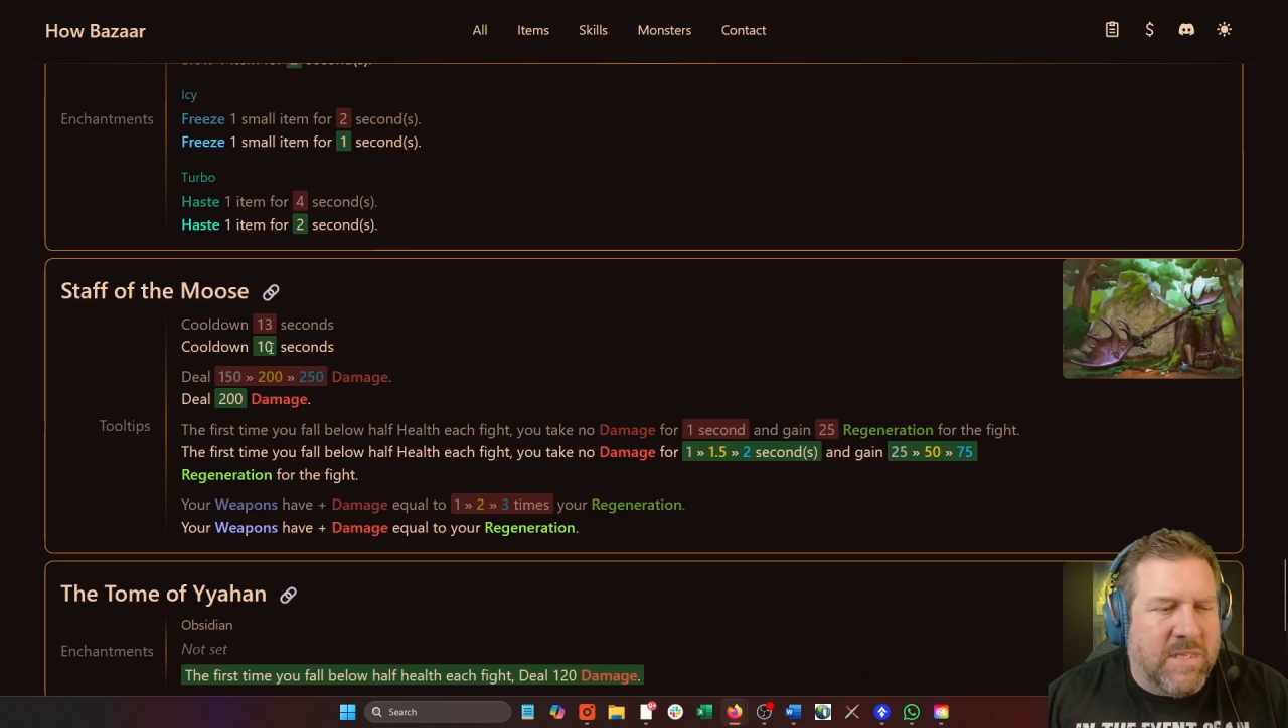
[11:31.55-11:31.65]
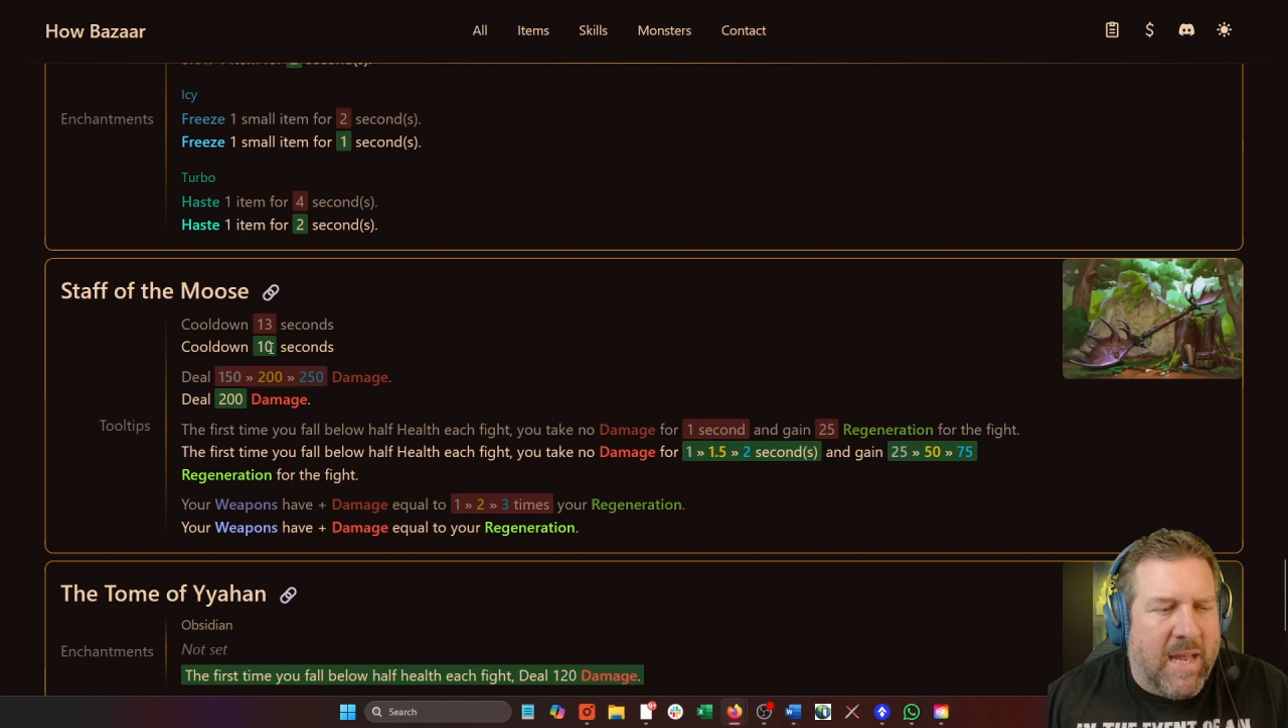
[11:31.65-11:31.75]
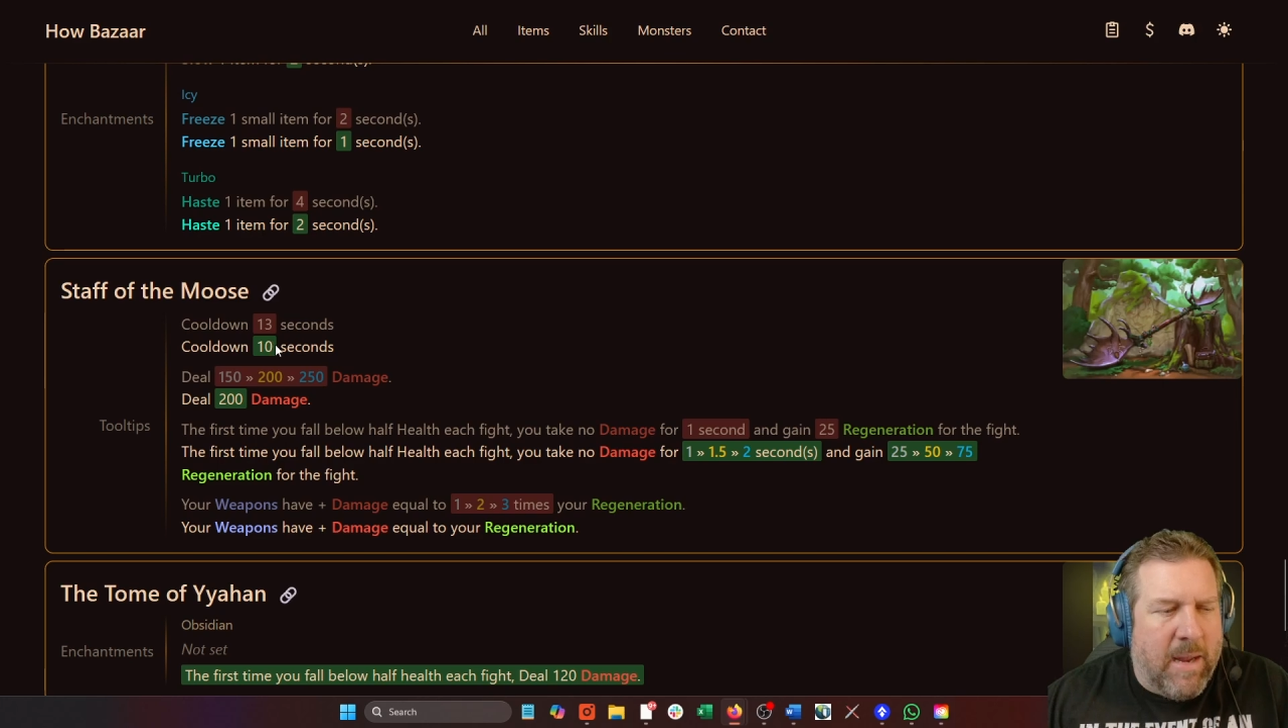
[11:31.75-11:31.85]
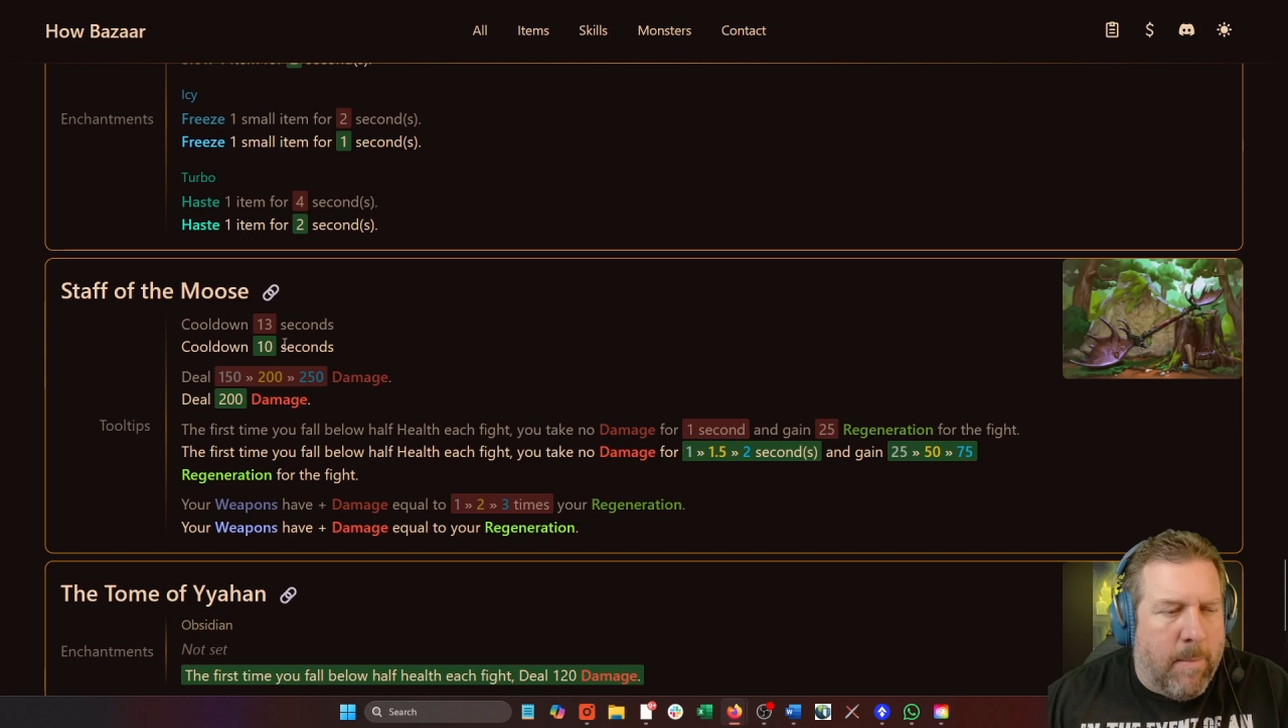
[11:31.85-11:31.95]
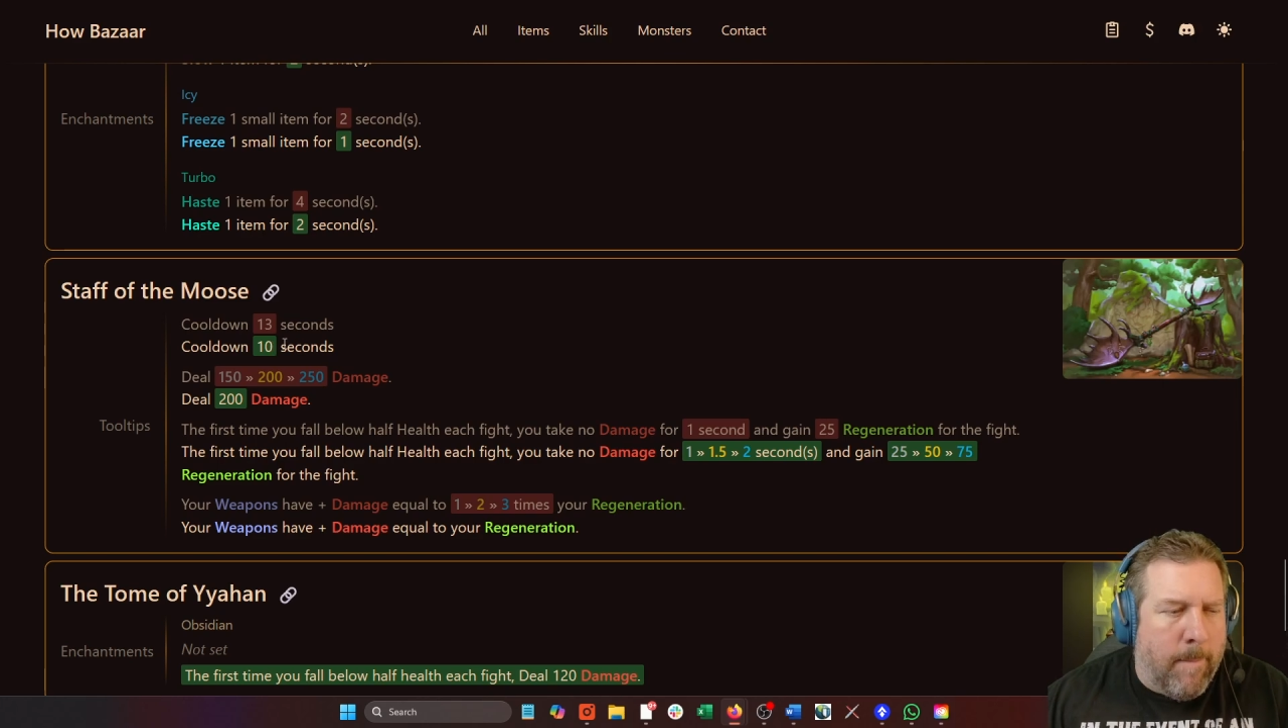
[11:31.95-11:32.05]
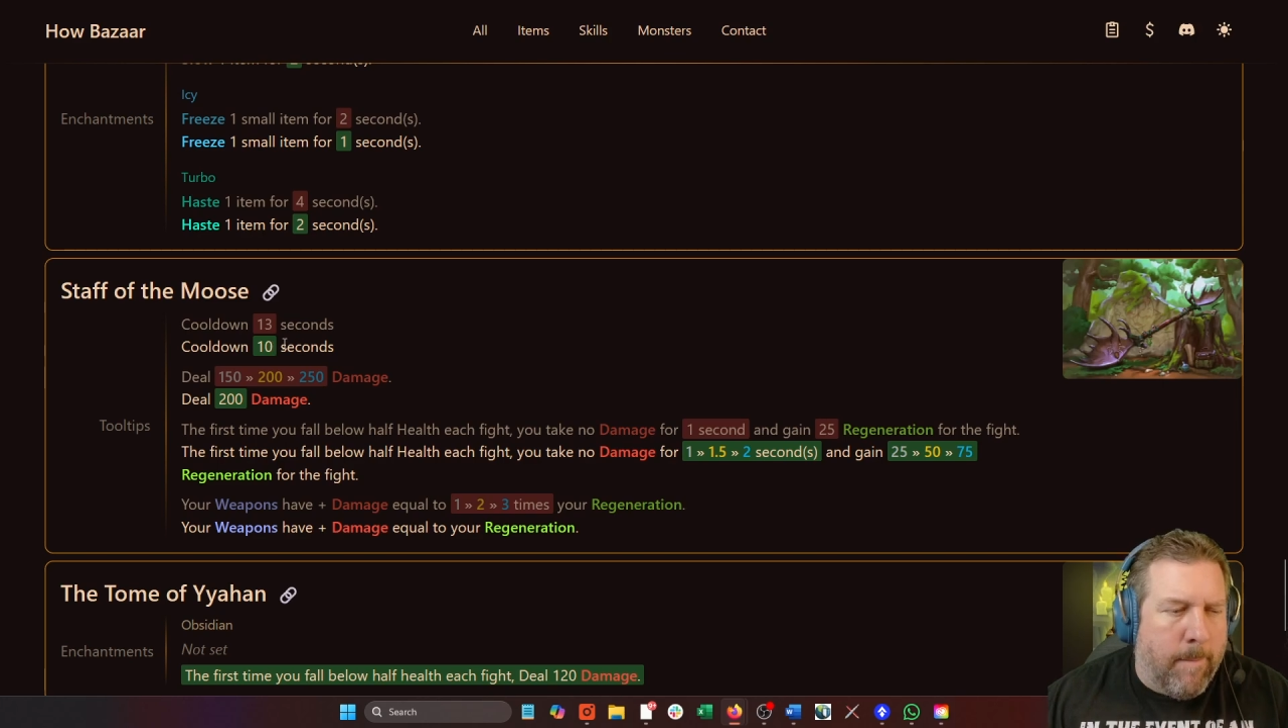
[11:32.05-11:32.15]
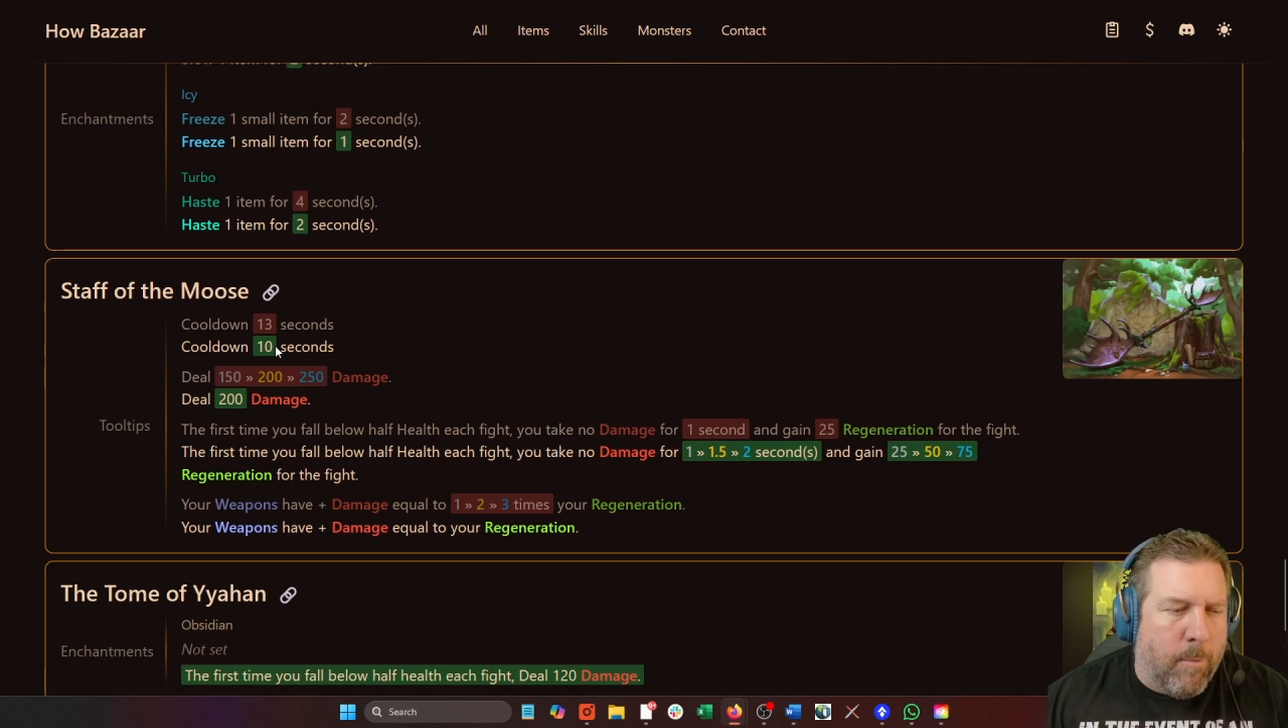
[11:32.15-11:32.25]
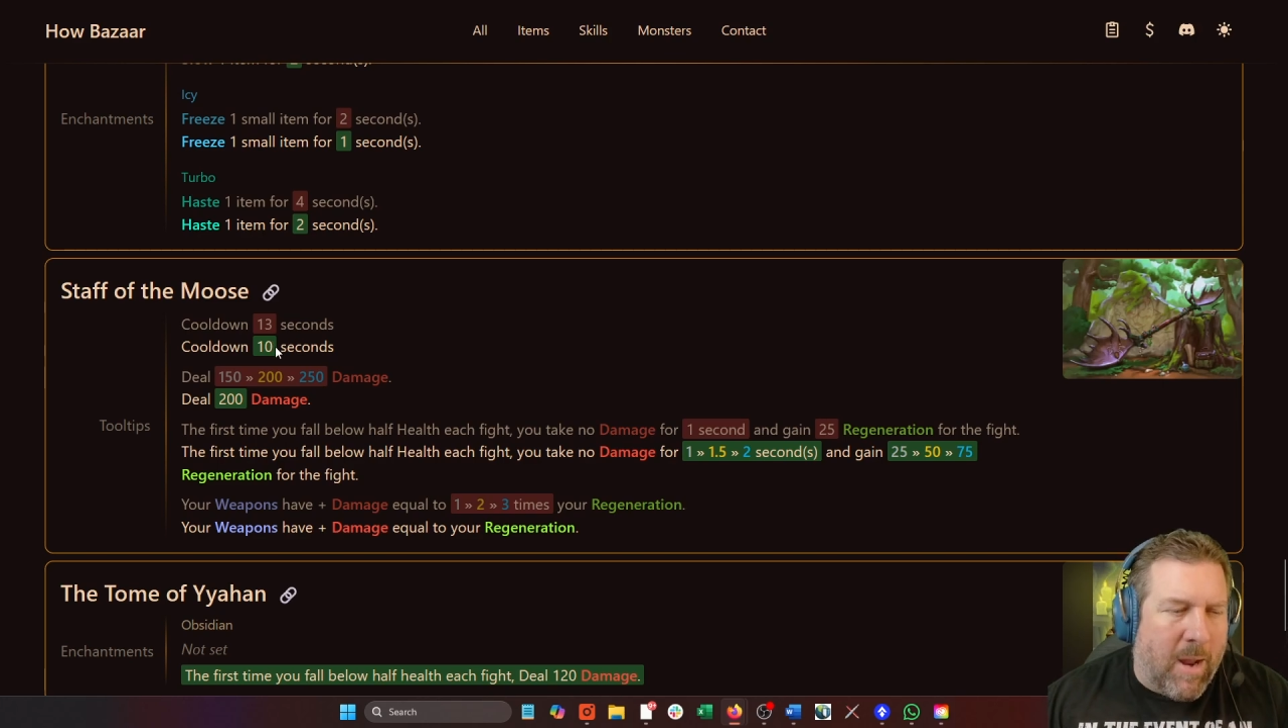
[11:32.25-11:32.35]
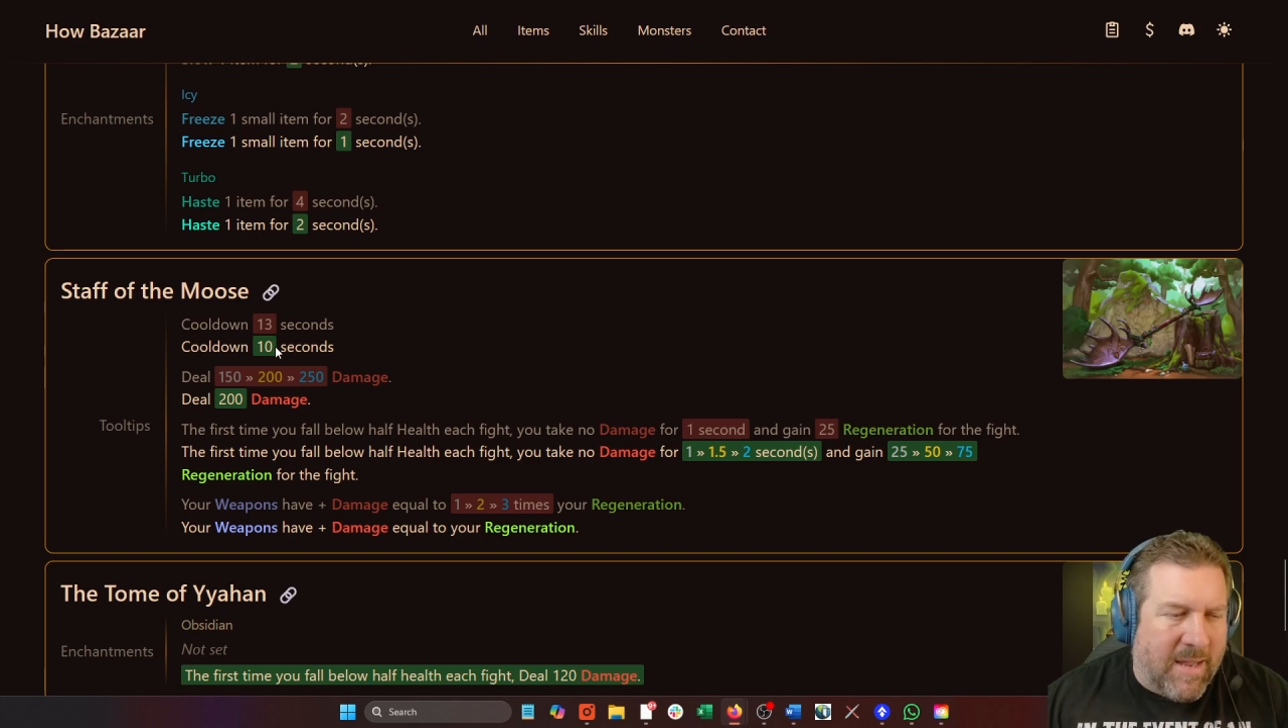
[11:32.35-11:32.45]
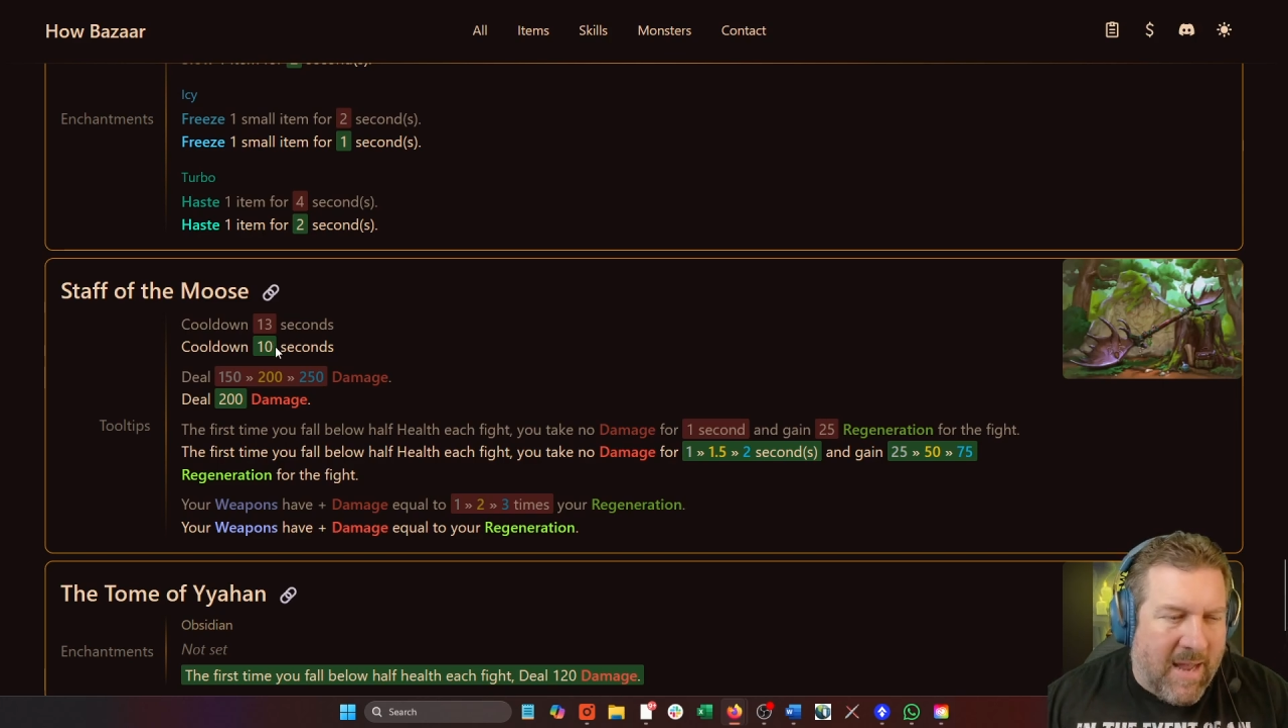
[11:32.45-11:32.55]
they
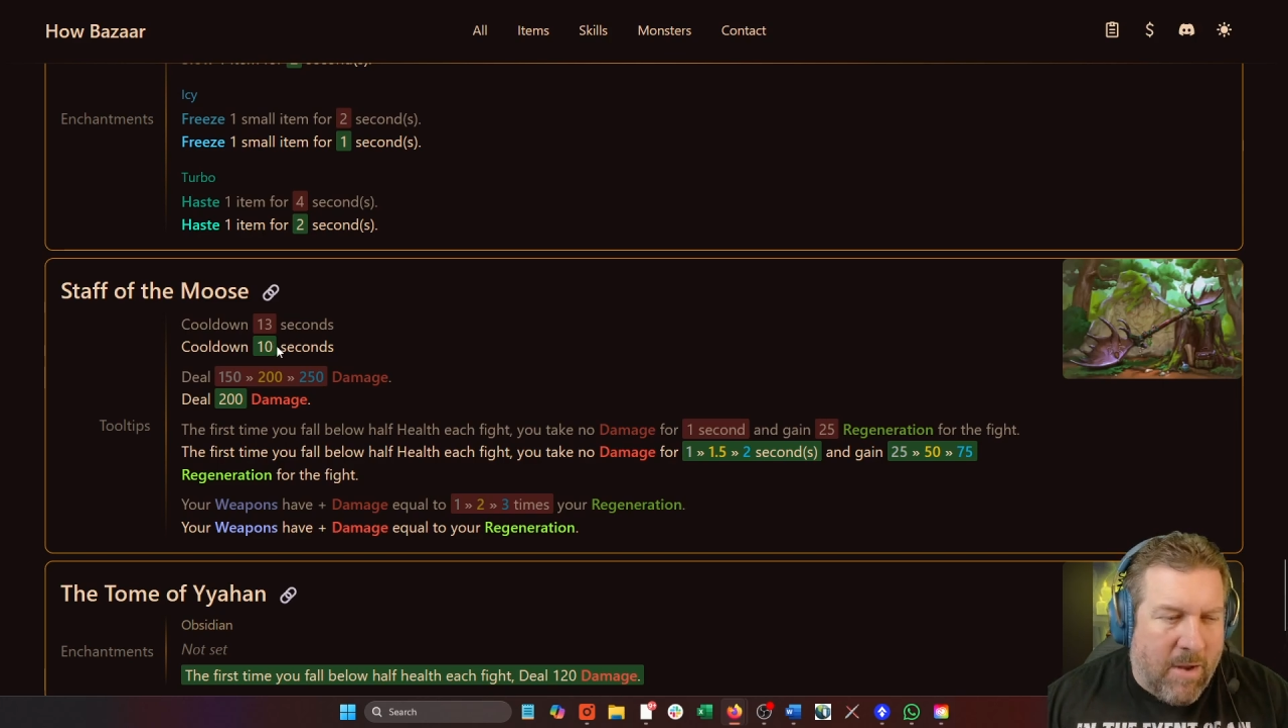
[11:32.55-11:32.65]
brought